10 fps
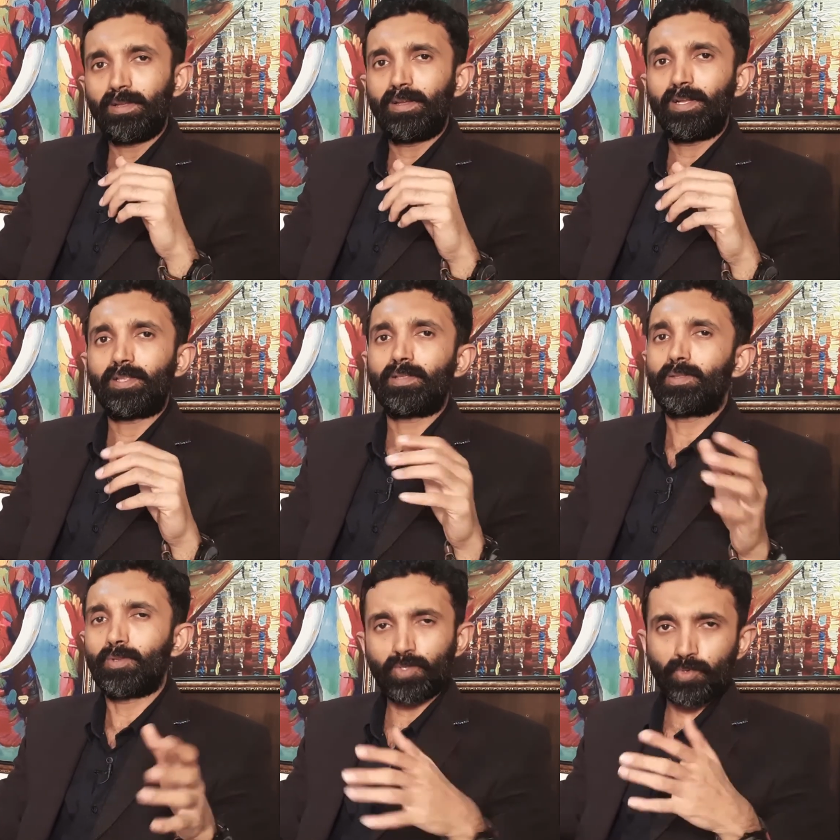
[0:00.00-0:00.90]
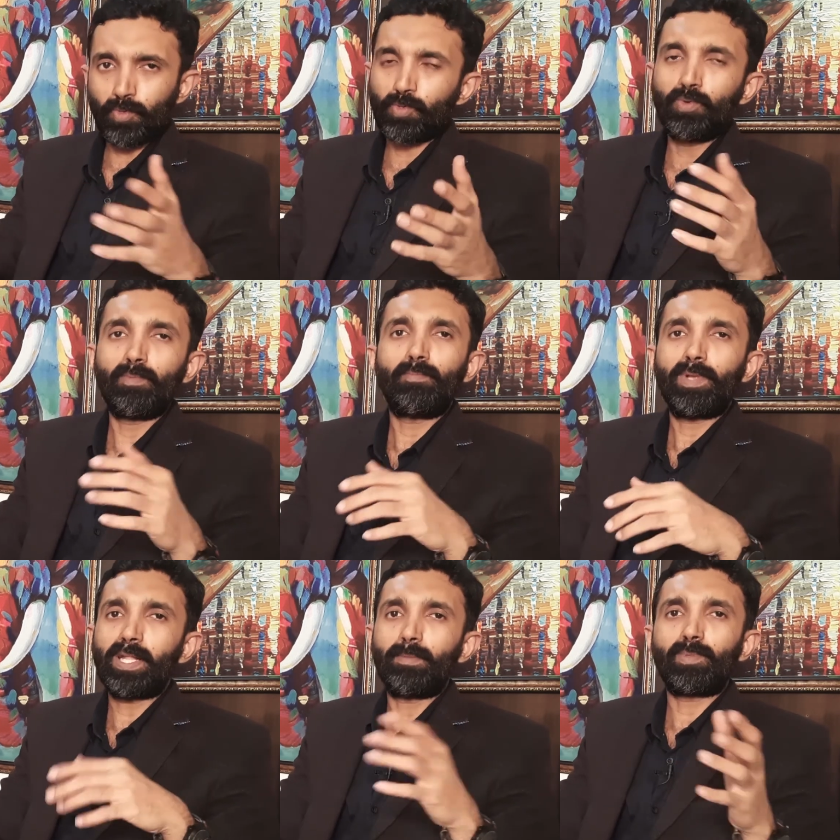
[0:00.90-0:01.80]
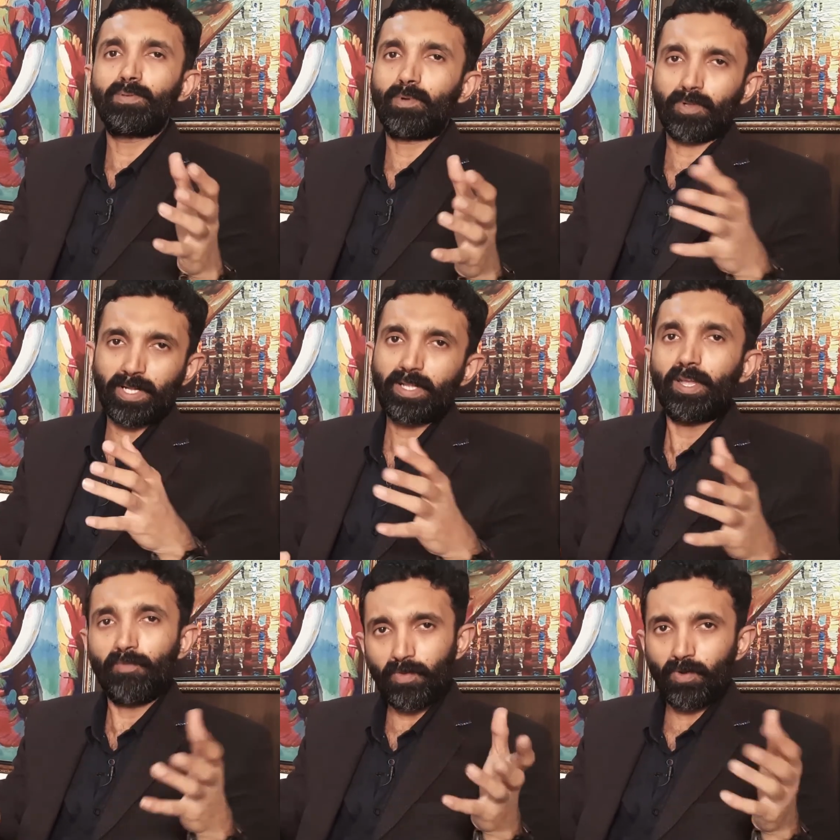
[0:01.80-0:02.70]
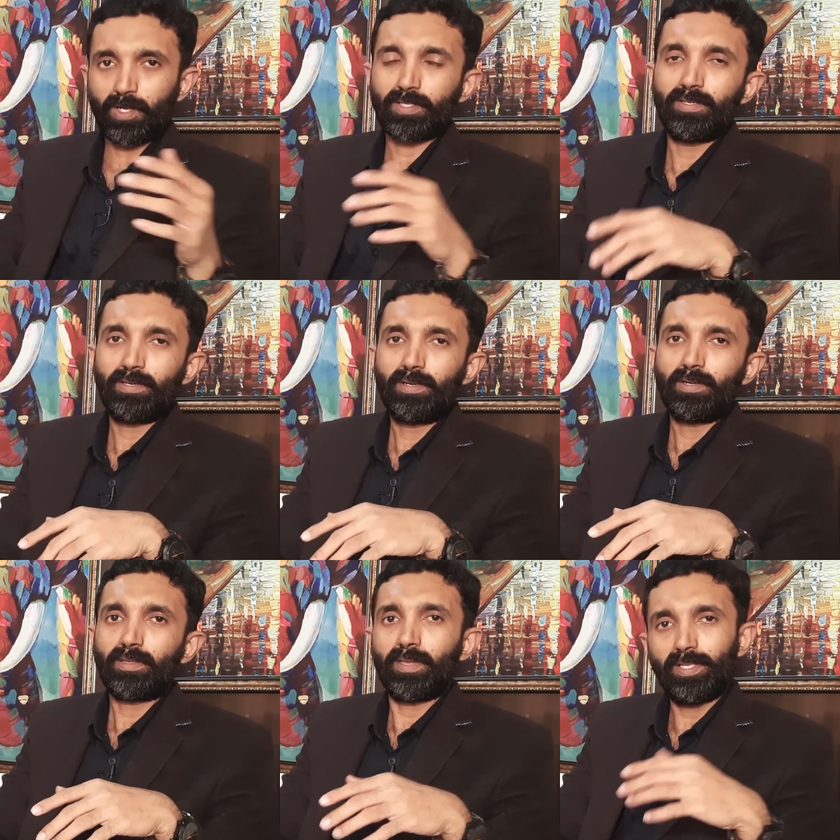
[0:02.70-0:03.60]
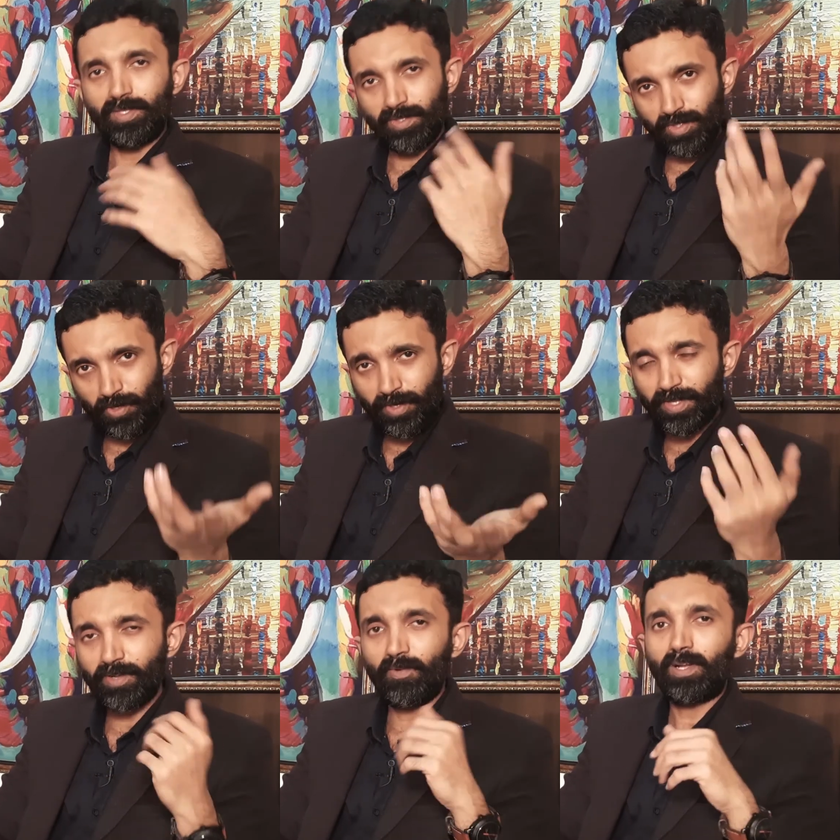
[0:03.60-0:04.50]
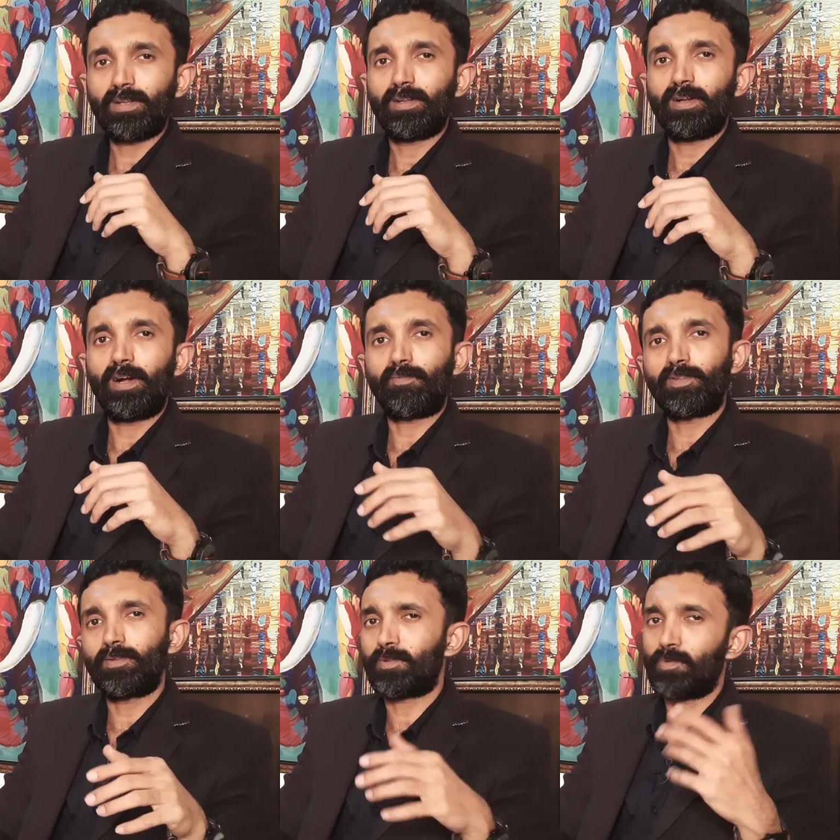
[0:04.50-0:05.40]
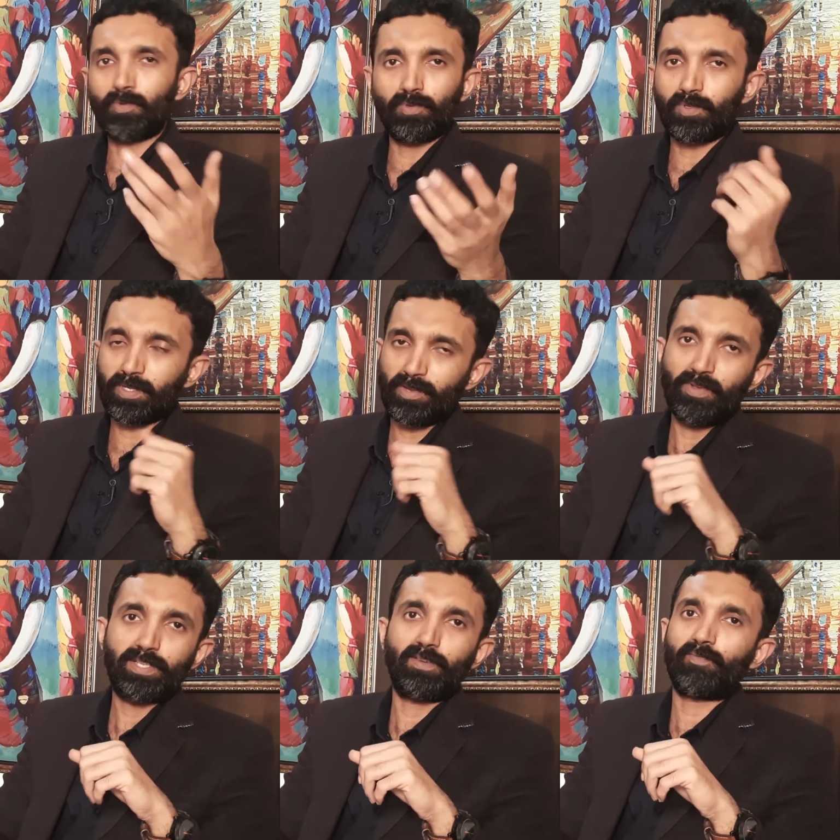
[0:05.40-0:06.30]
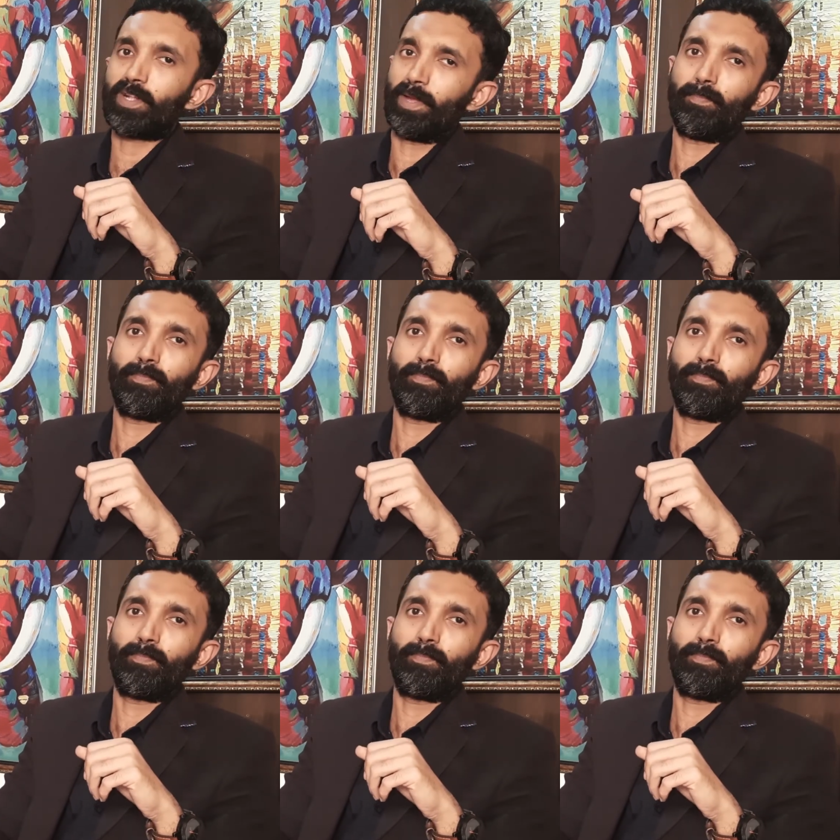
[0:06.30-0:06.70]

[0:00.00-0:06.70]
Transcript: and those who do medium to moderate heavy works can join their work after 2 to 3 weeks of time.